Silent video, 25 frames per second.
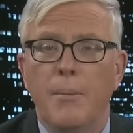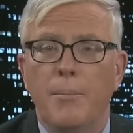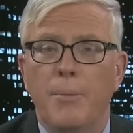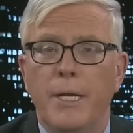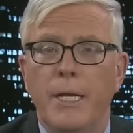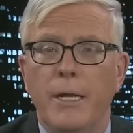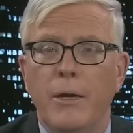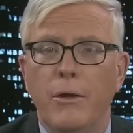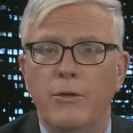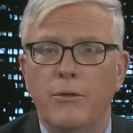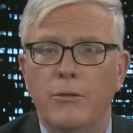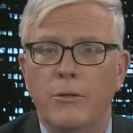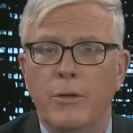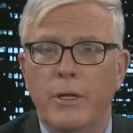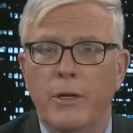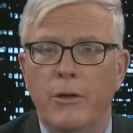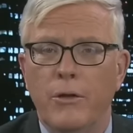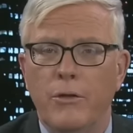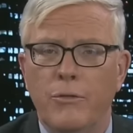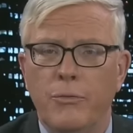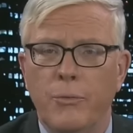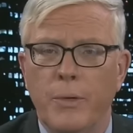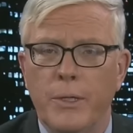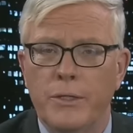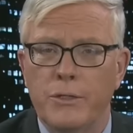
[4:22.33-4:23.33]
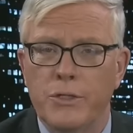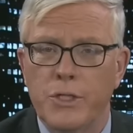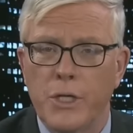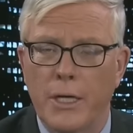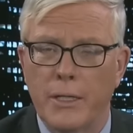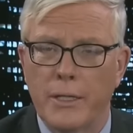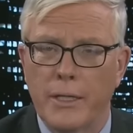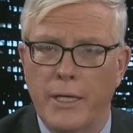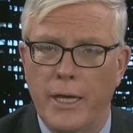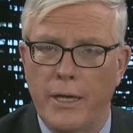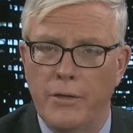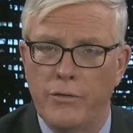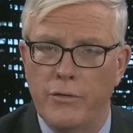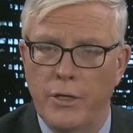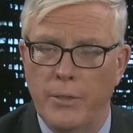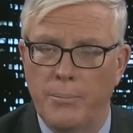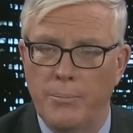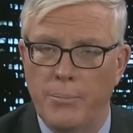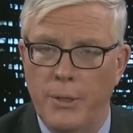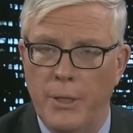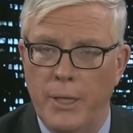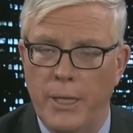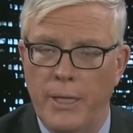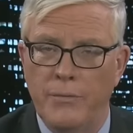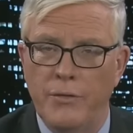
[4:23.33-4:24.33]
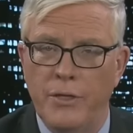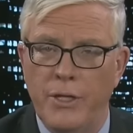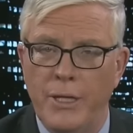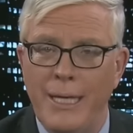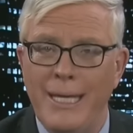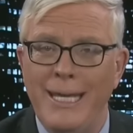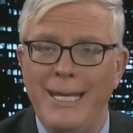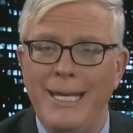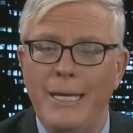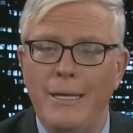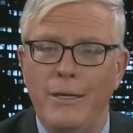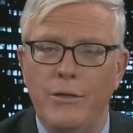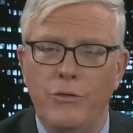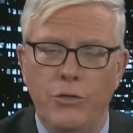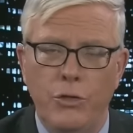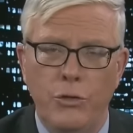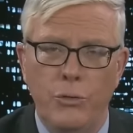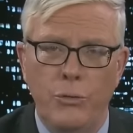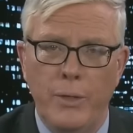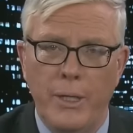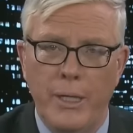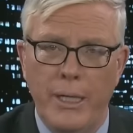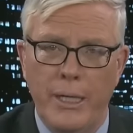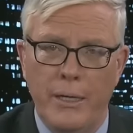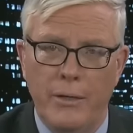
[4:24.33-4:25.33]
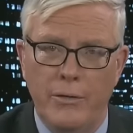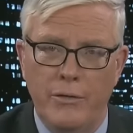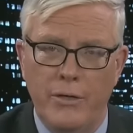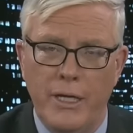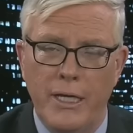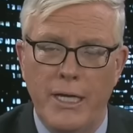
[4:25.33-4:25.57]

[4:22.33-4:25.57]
But here's here's what John Kasich believes: he is who he is.